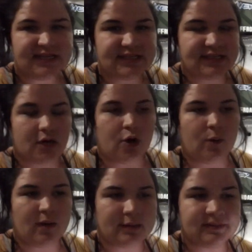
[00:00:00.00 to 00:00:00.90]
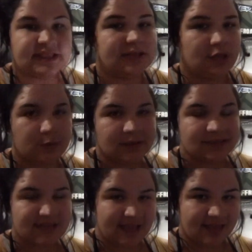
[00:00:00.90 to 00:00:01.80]
so I'm slower
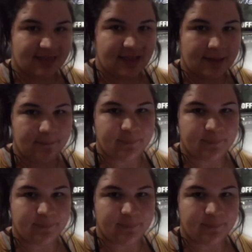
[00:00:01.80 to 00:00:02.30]
to get them,